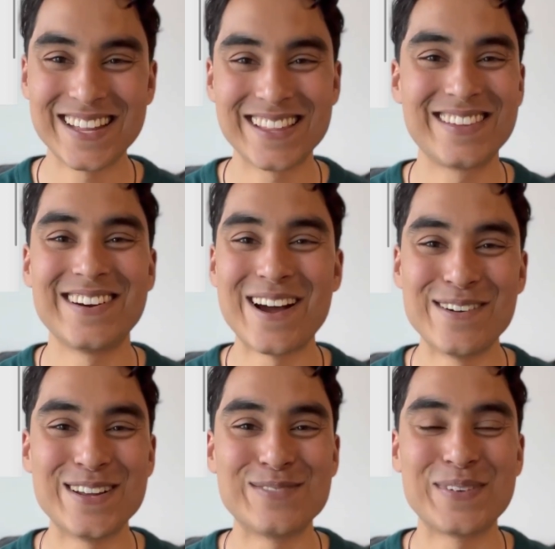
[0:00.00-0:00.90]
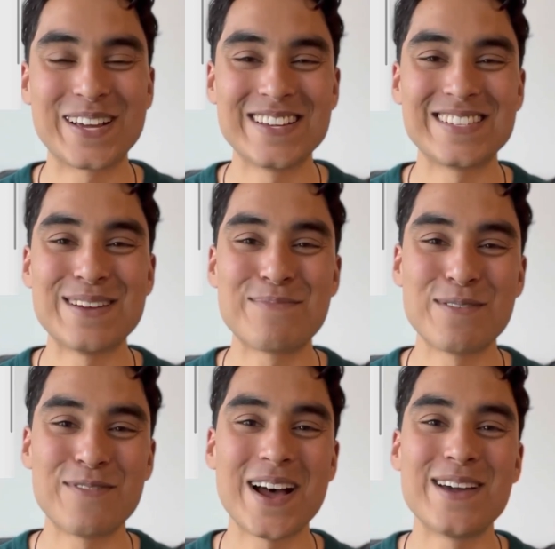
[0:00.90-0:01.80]
that they're out is because they
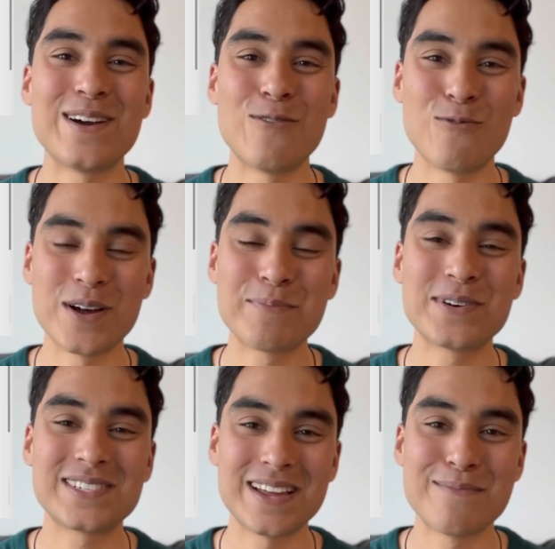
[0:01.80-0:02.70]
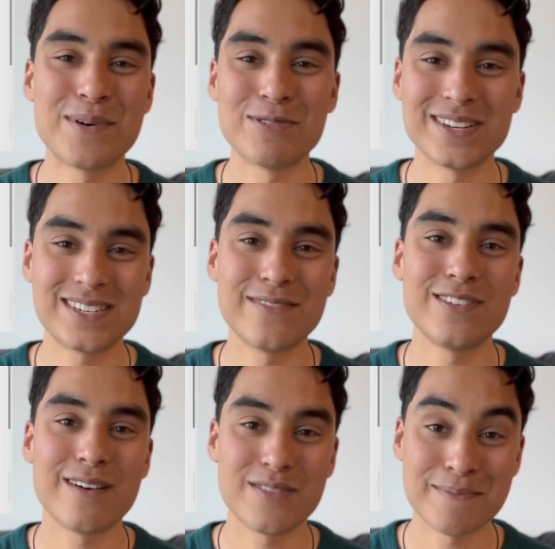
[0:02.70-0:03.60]
provide a 1% bonus if
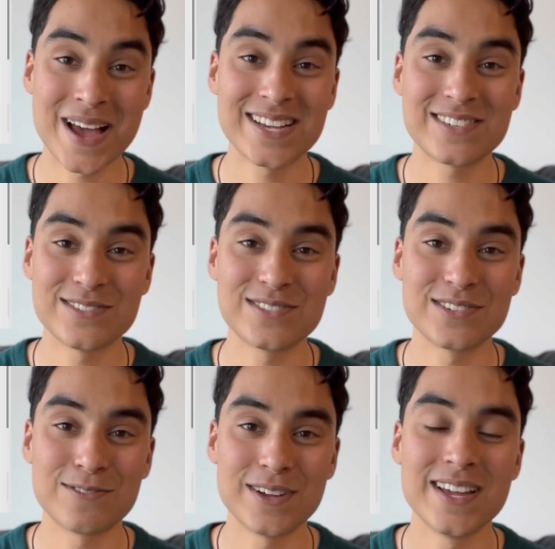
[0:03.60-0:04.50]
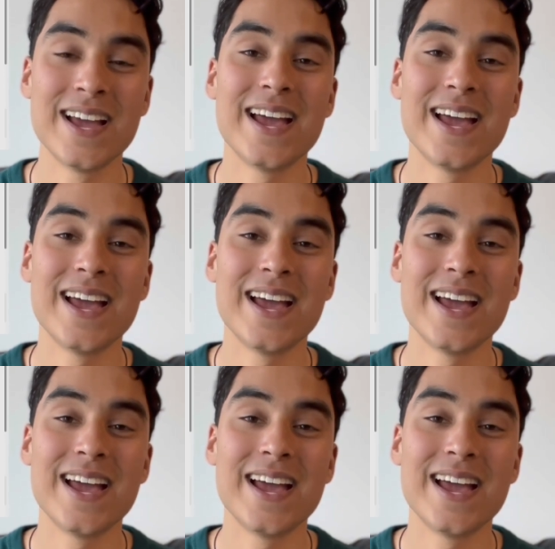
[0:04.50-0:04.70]
you have a master's degree